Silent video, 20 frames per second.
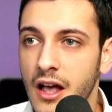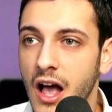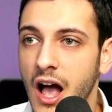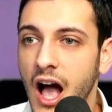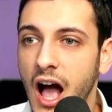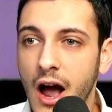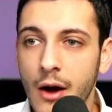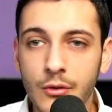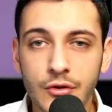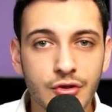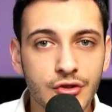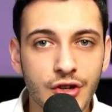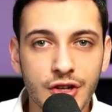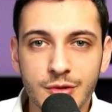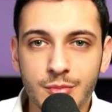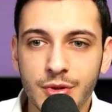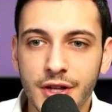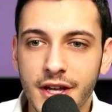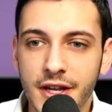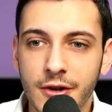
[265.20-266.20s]
I was just
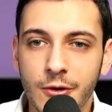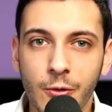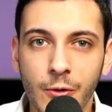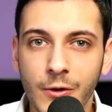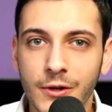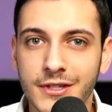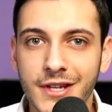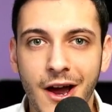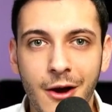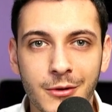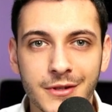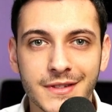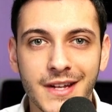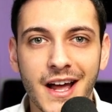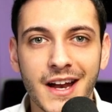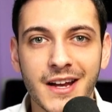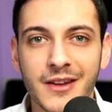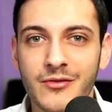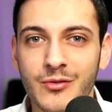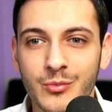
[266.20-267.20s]
playing chords. I was
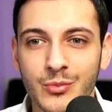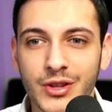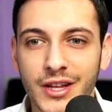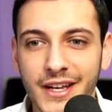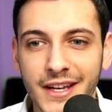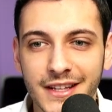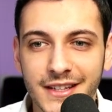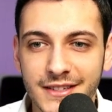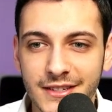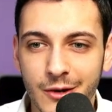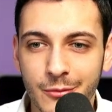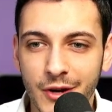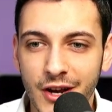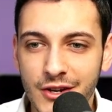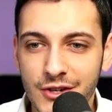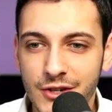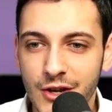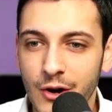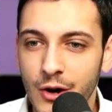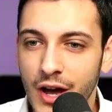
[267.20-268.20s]
not even playing this
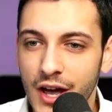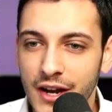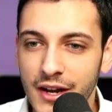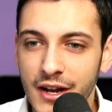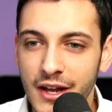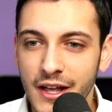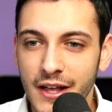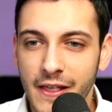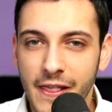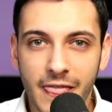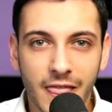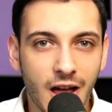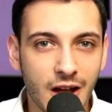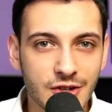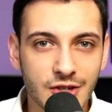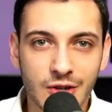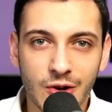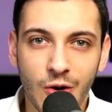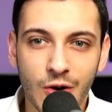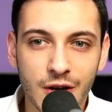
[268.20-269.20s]
arpeggio, and
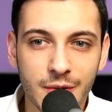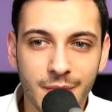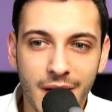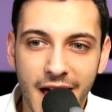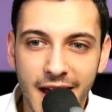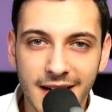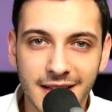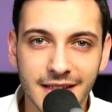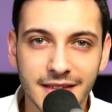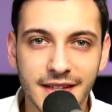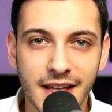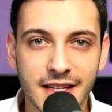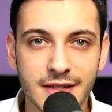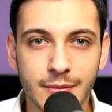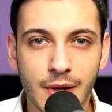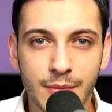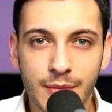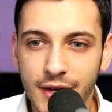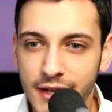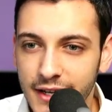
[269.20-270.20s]
Logic automatically takes
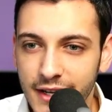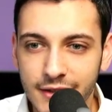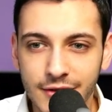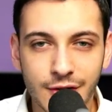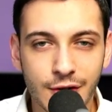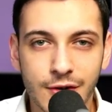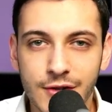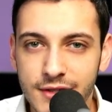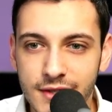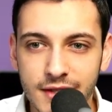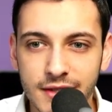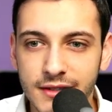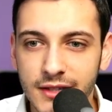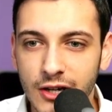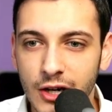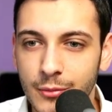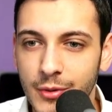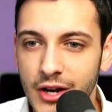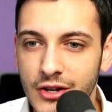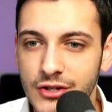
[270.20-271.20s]
my MIDI and turns it into
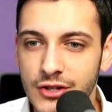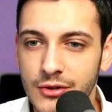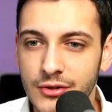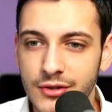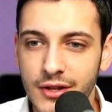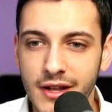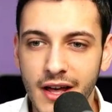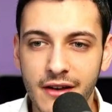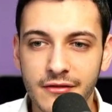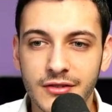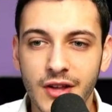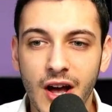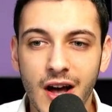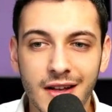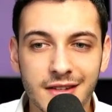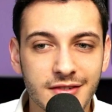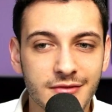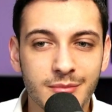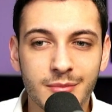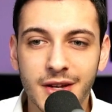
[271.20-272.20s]
arpeggio. So I have
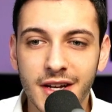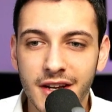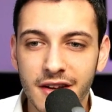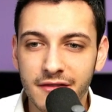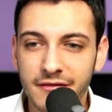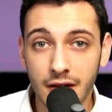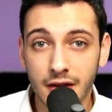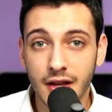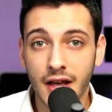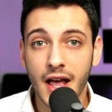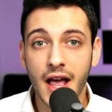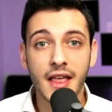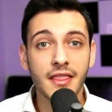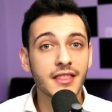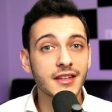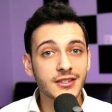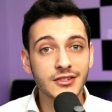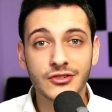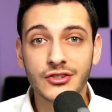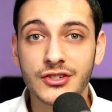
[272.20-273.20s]
tons of MIDI effects, and
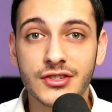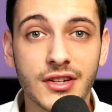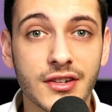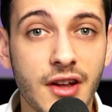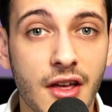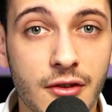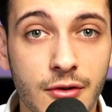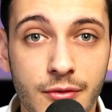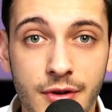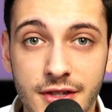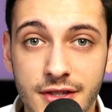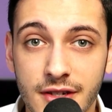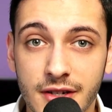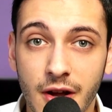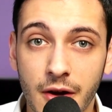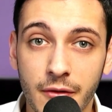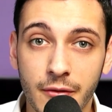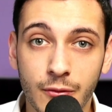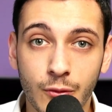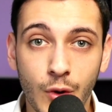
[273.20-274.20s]
this is just another reason
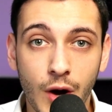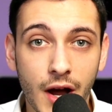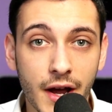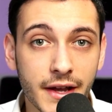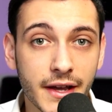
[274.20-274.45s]
of why